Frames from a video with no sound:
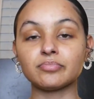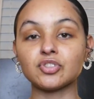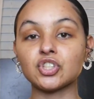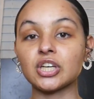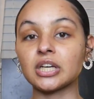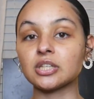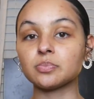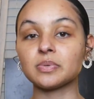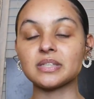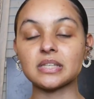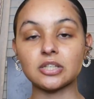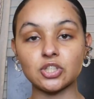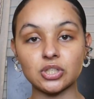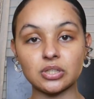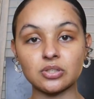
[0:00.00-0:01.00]
change
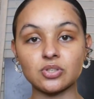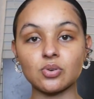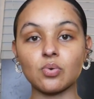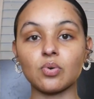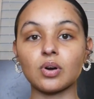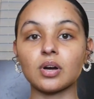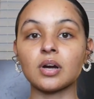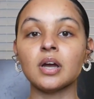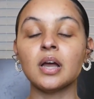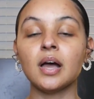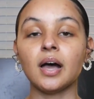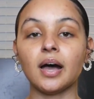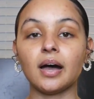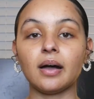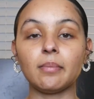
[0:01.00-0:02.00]
positions, or
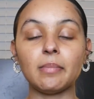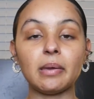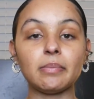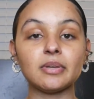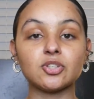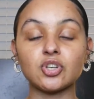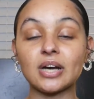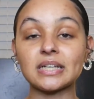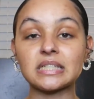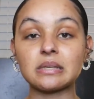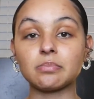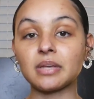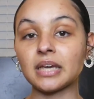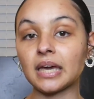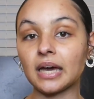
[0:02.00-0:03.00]
maybe try
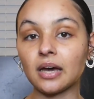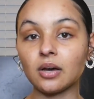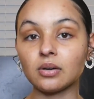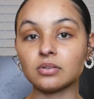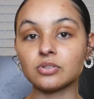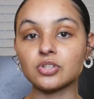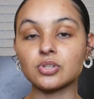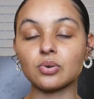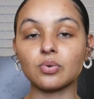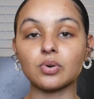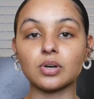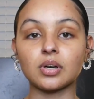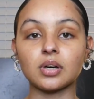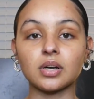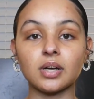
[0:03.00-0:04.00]
something else,
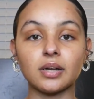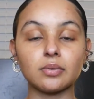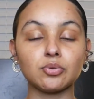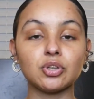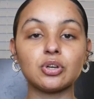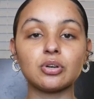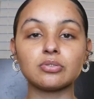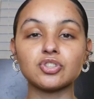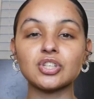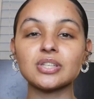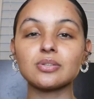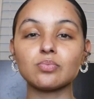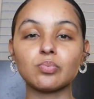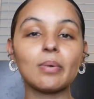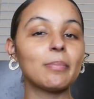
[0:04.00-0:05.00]
or
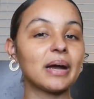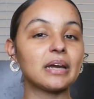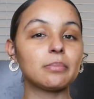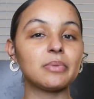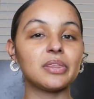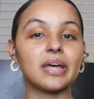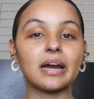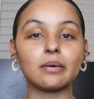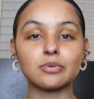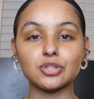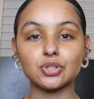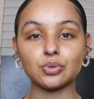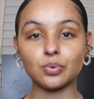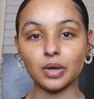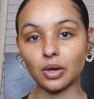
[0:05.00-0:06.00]
just reminded me that I was
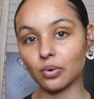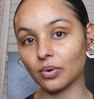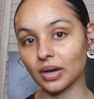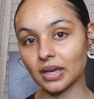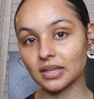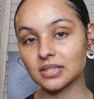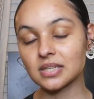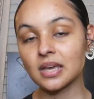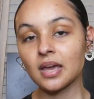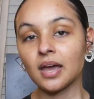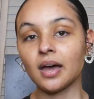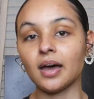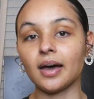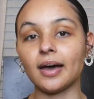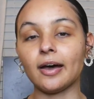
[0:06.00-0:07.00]
doing great,
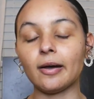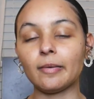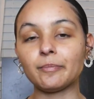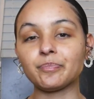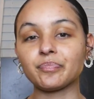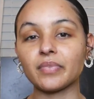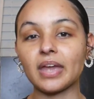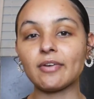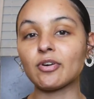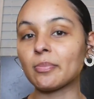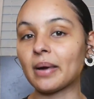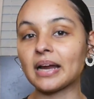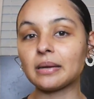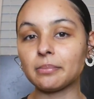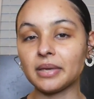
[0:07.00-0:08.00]
and
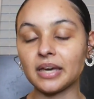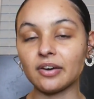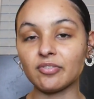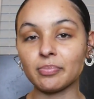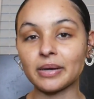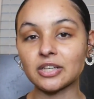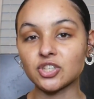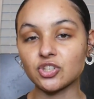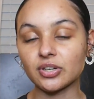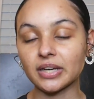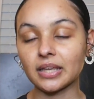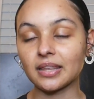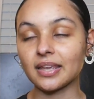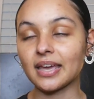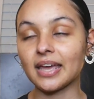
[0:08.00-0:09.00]
reminded me of my
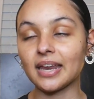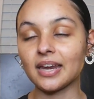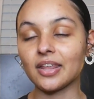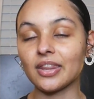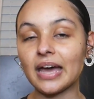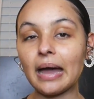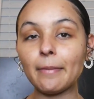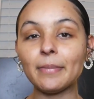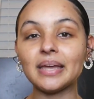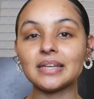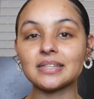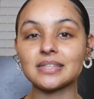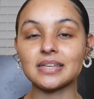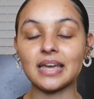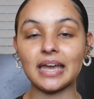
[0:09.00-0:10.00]
strength. And that
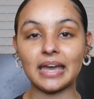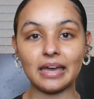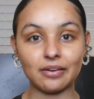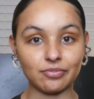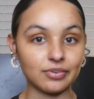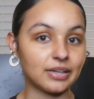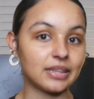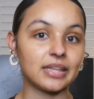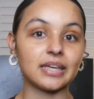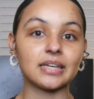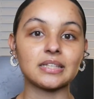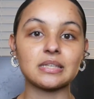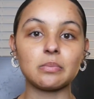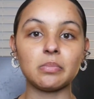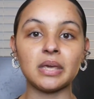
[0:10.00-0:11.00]
meant everything
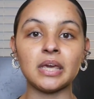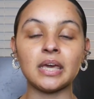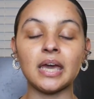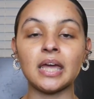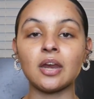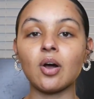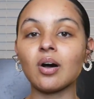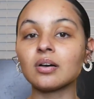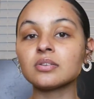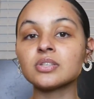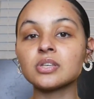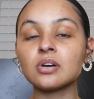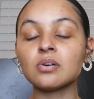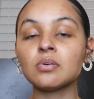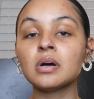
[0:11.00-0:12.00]
to me. And
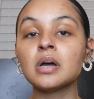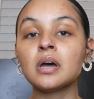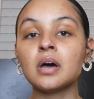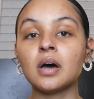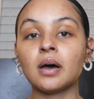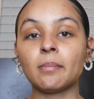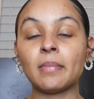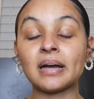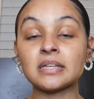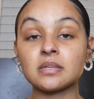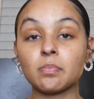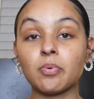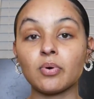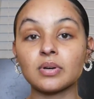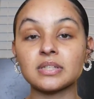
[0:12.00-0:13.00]
also my
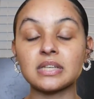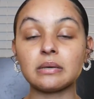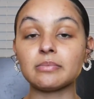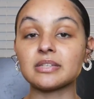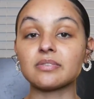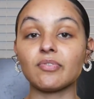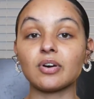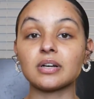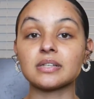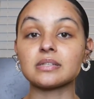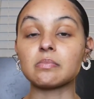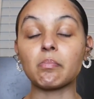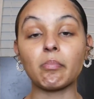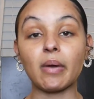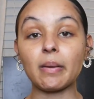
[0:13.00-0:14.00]
support team, as far
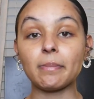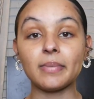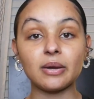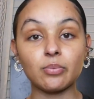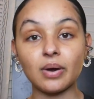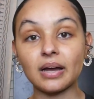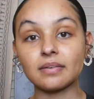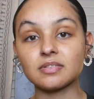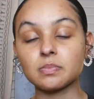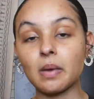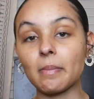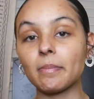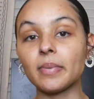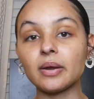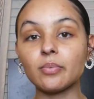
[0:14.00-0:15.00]
as my
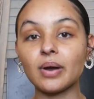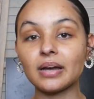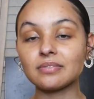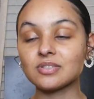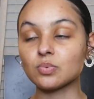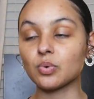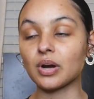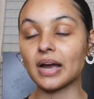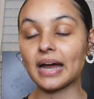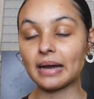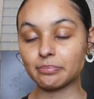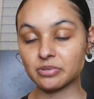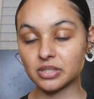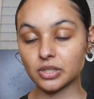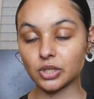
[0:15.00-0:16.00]
midwives were
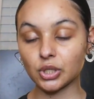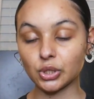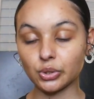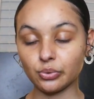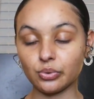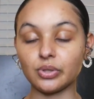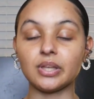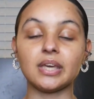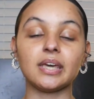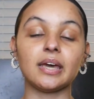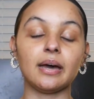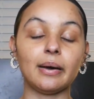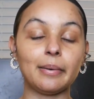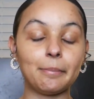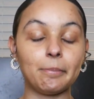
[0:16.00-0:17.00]
absolutely
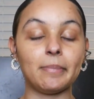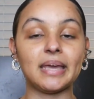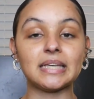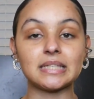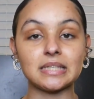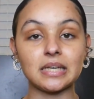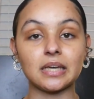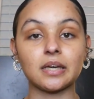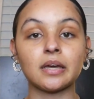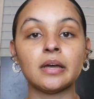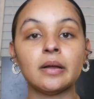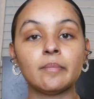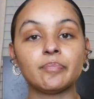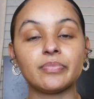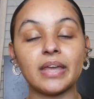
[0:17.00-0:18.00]
amazing.
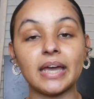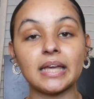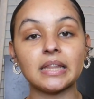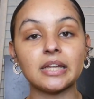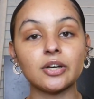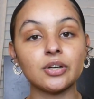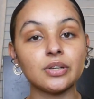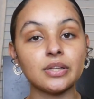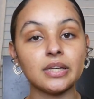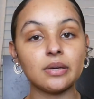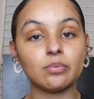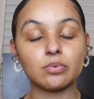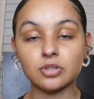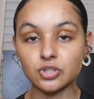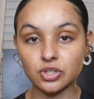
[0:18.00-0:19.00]
They literally
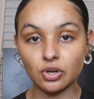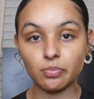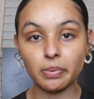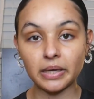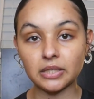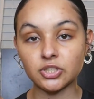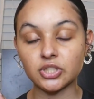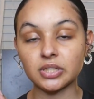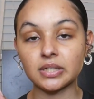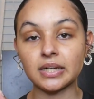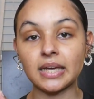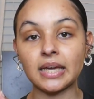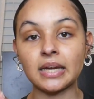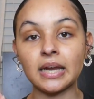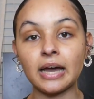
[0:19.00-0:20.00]
were so
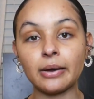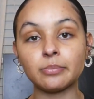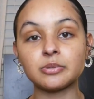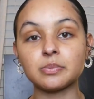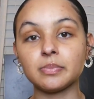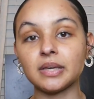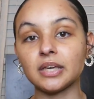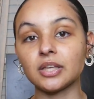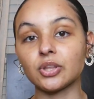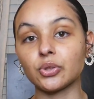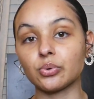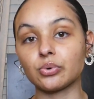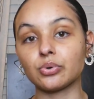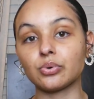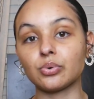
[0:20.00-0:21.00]
patient and helped me
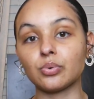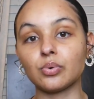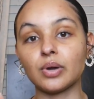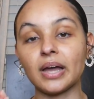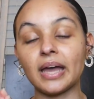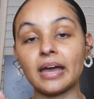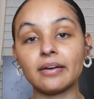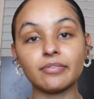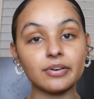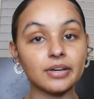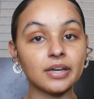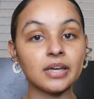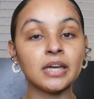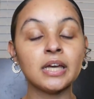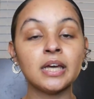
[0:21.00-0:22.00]
through
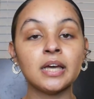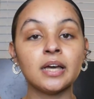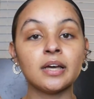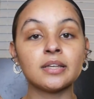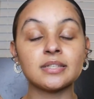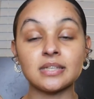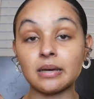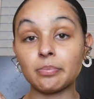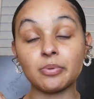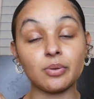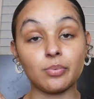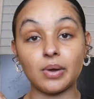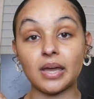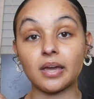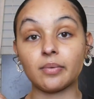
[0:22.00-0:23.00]
every step of the
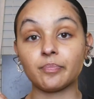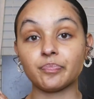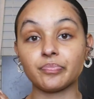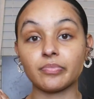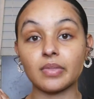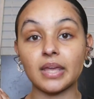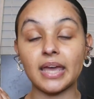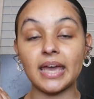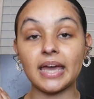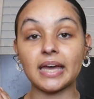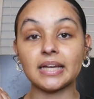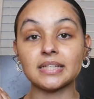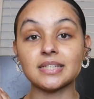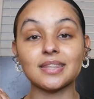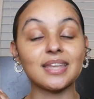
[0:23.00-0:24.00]
way.
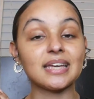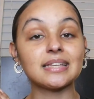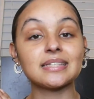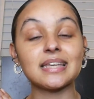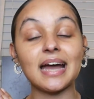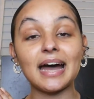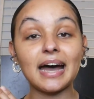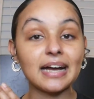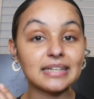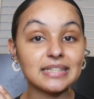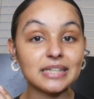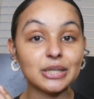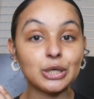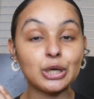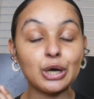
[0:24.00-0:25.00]
and things that I
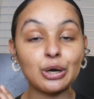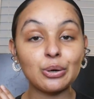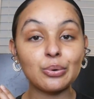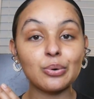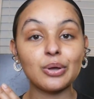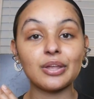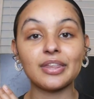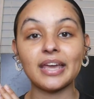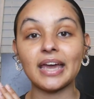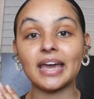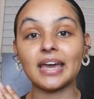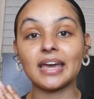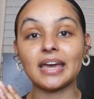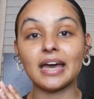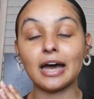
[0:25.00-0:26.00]
didn't know,
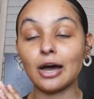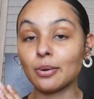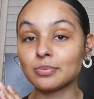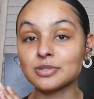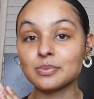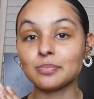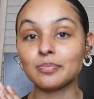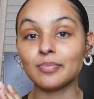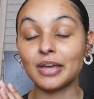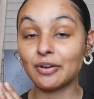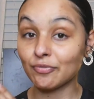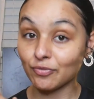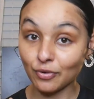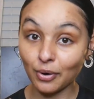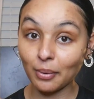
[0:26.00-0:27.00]
they helped
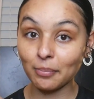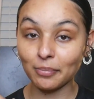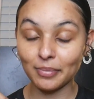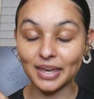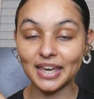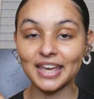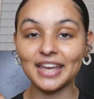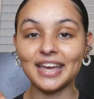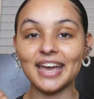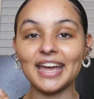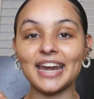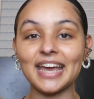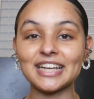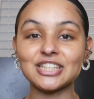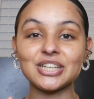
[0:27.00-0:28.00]
inform me
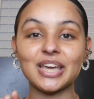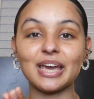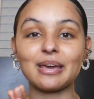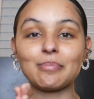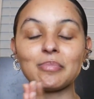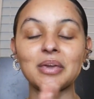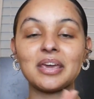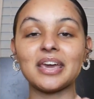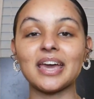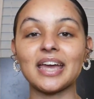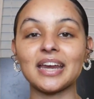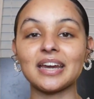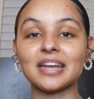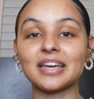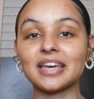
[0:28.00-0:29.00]
and educate me
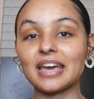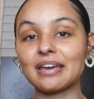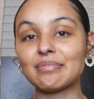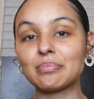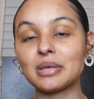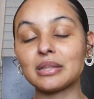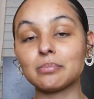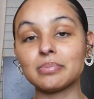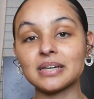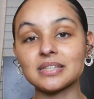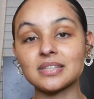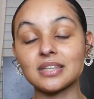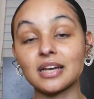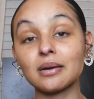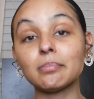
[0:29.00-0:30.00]
and gave me
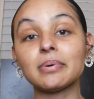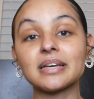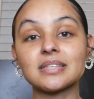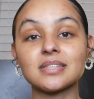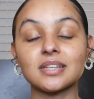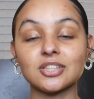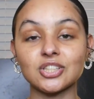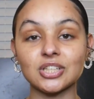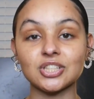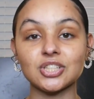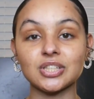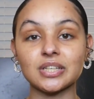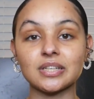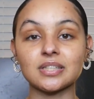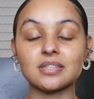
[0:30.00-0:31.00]
their best
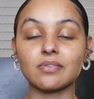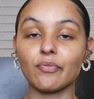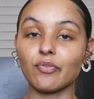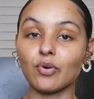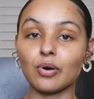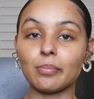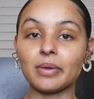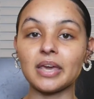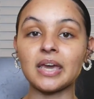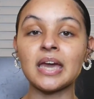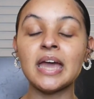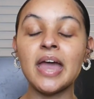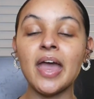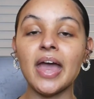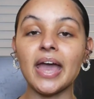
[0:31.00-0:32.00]
suggestions for me.
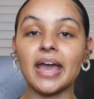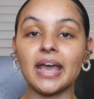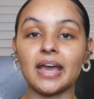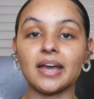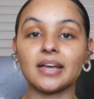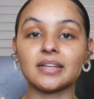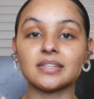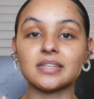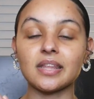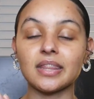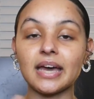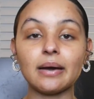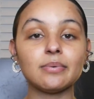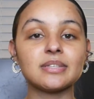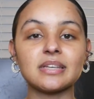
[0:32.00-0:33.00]
And
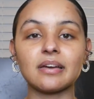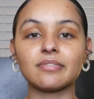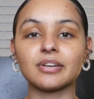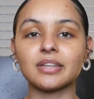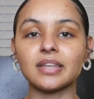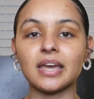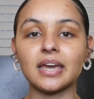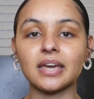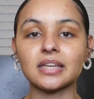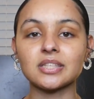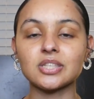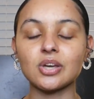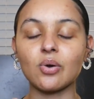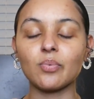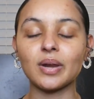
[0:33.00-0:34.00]
that was everything. And
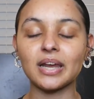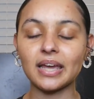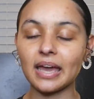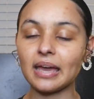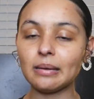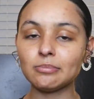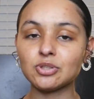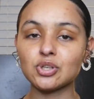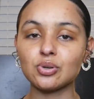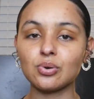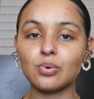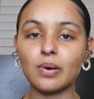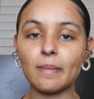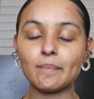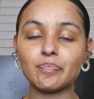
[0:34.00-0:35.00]
so when it came
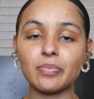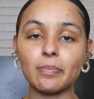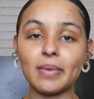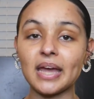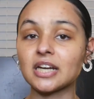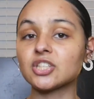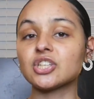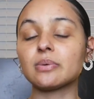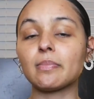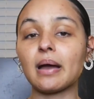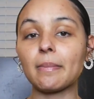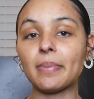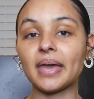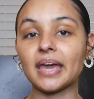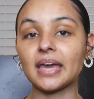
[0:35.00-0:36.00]
to managing
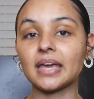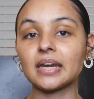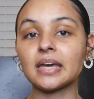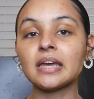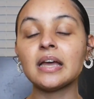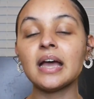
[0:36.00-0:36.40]
my pain,